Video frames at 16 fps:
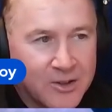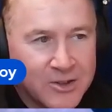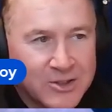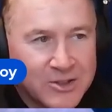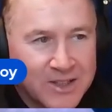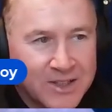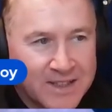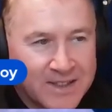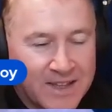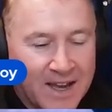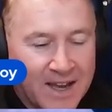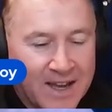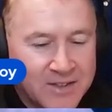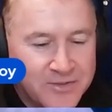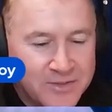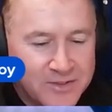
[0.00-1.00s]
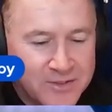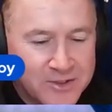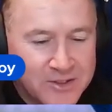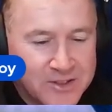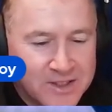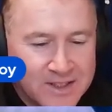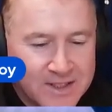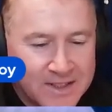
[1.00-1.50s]
Looks
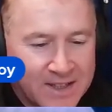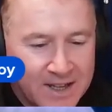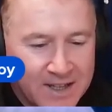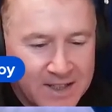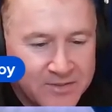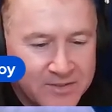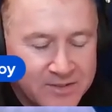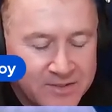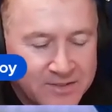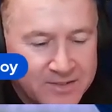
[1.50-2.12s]
like a dive.